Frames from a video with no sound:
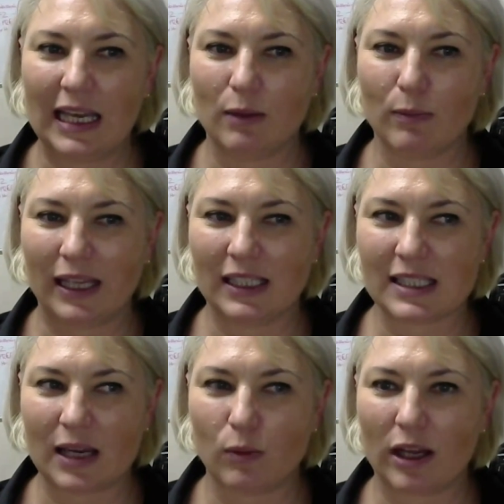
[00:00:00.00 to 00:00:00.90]
it
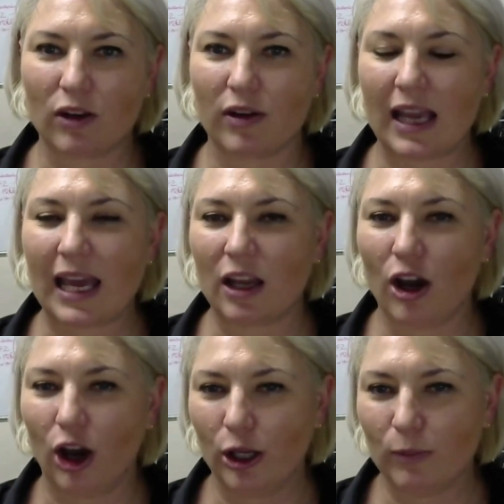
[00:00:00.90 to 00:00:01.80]
means that we're creating a
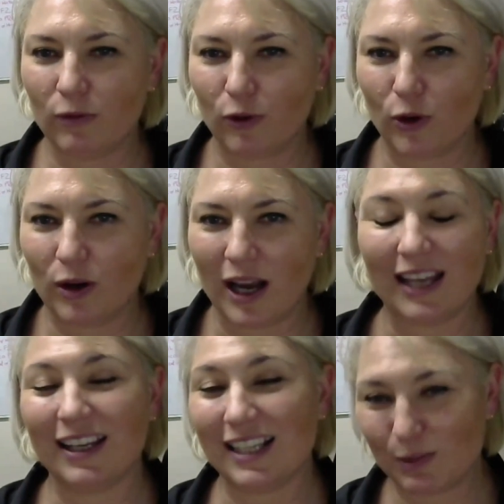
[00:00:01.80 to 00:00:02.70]
home for,
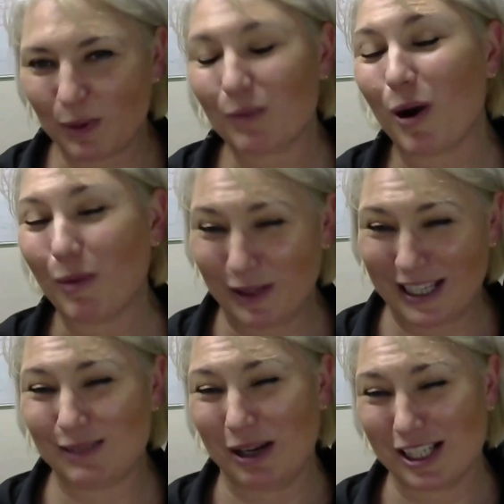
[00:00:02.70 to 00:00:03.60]
and probably
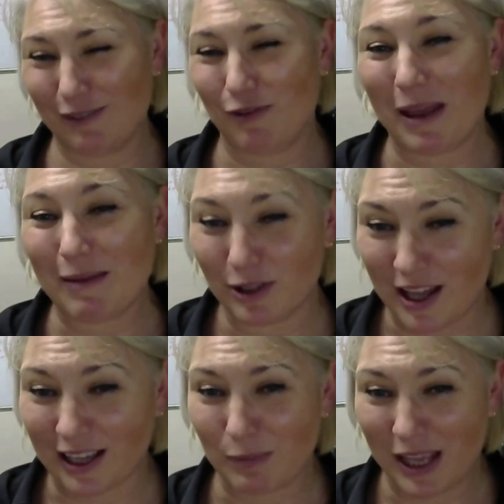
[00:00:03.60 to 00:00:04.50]
especially for people
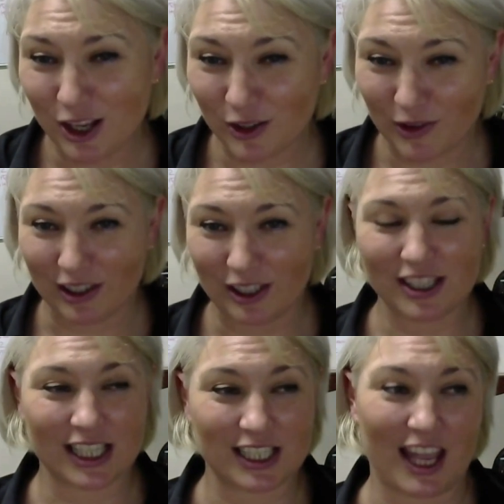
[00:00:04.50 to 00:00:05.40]
like me who are
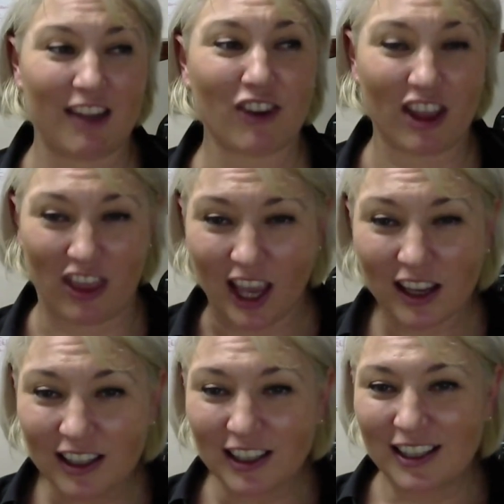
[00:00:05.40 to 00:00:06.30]
allergic to everything.